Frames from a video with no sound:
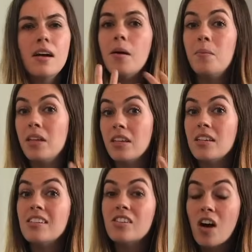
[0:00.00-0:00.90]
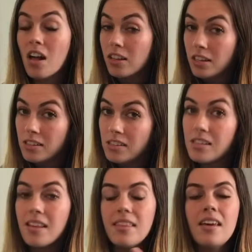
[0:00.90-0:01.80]
$1 million
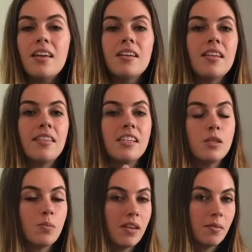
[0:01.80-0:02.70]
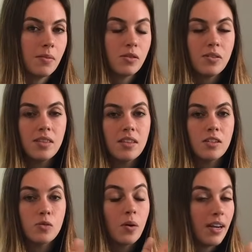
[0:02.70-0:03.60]
at the end that they split between the
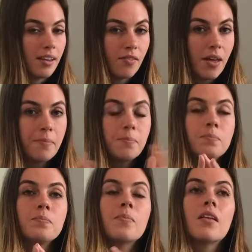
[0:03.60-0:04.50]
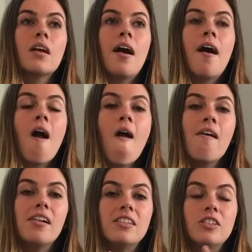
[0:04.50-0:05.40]
20 of them.
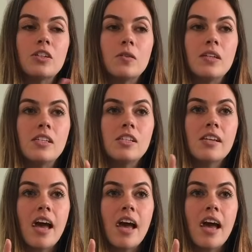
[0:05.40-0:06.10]
And so each